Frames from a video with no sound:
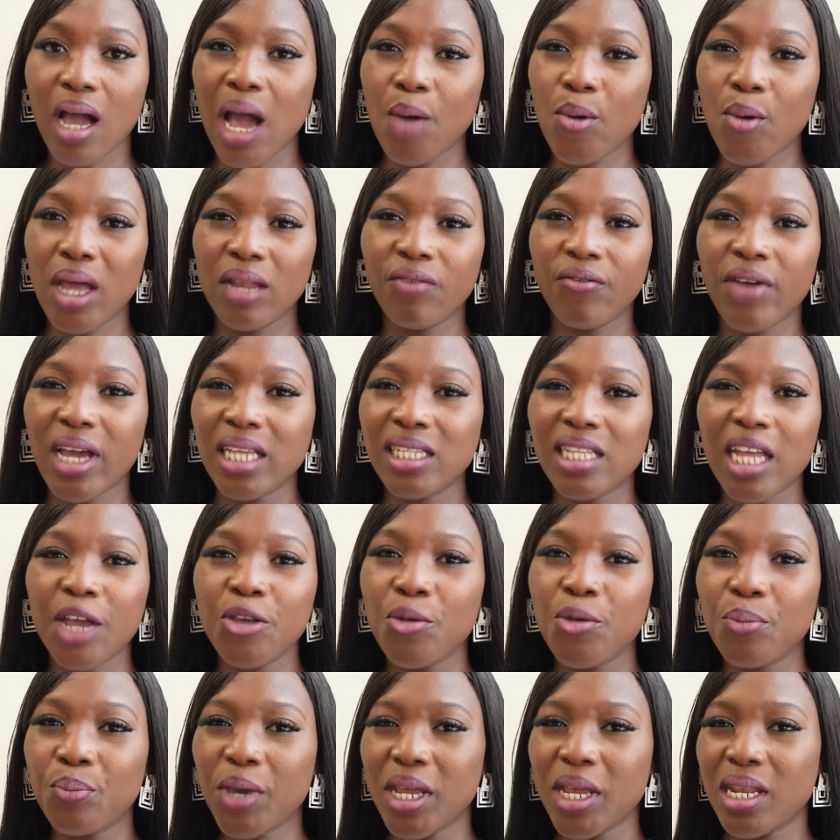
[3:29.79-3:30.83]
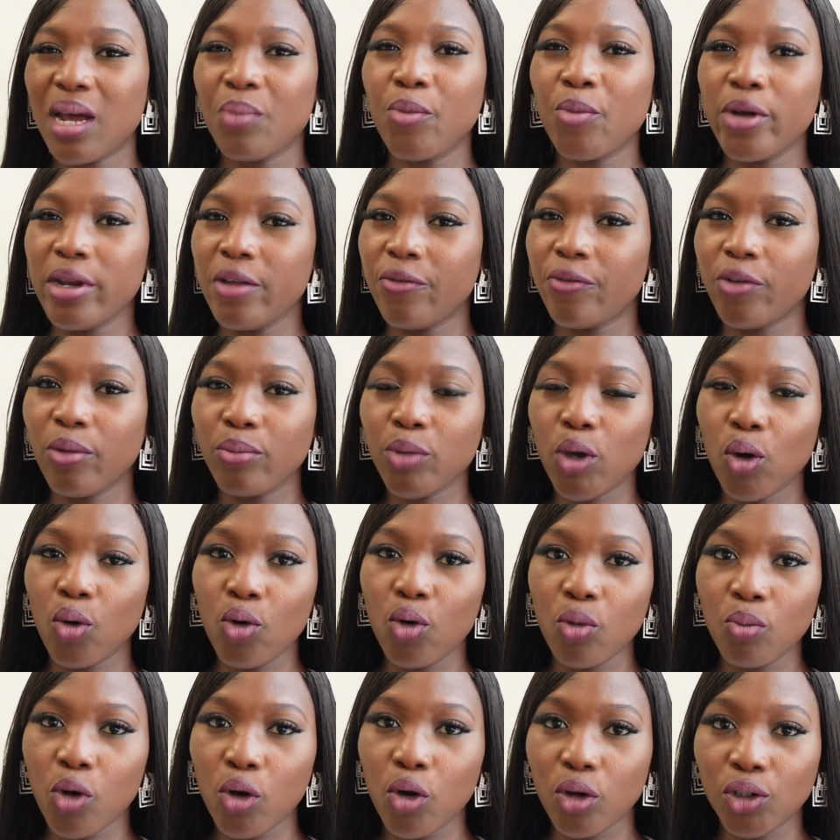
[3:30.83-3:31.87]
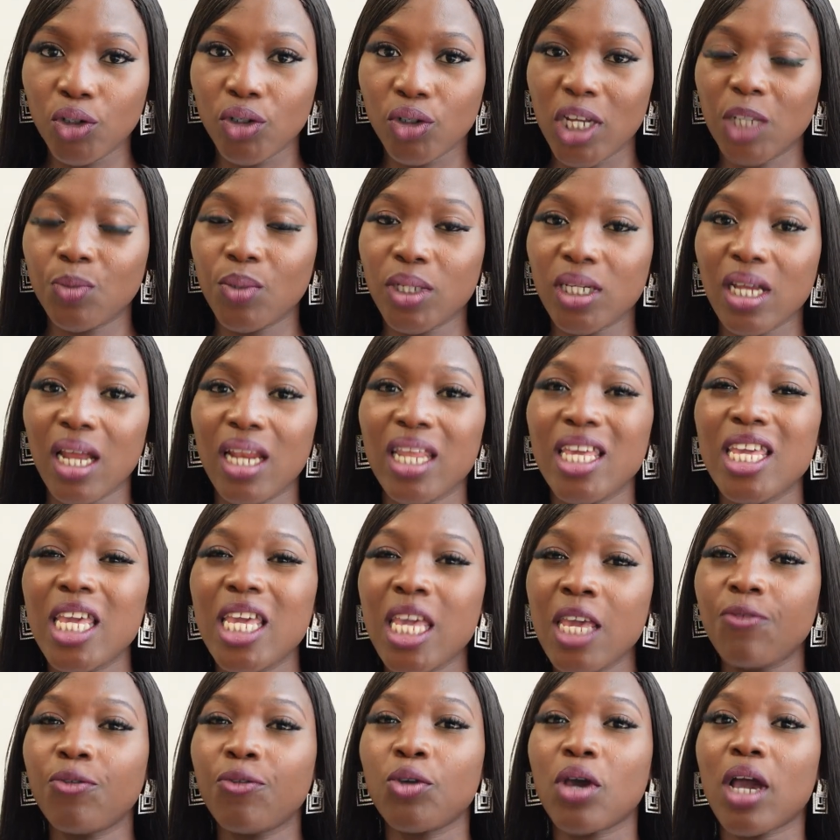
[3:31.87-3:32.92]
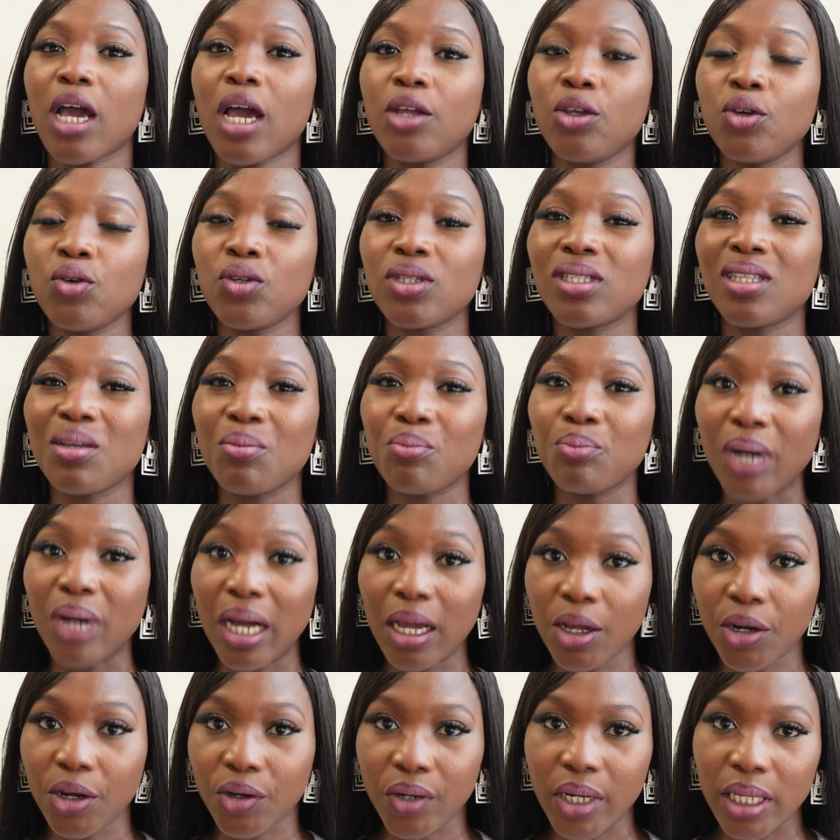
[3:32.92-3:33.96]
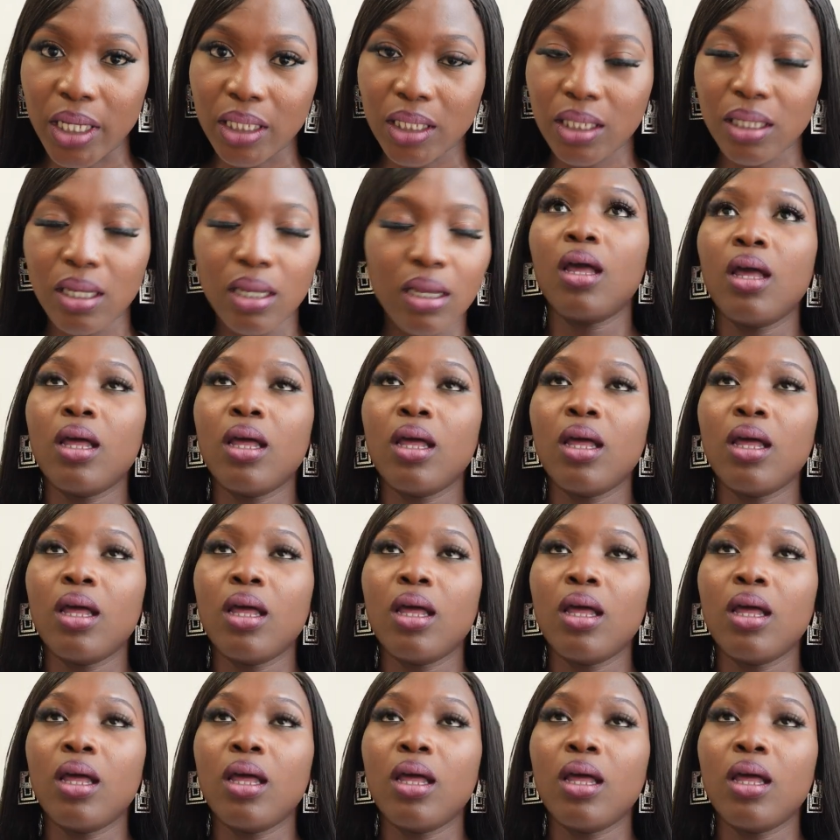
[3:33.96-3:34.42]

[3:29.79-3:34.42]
I would advise that you pay that money from your home country, especially if you can use the bank rate.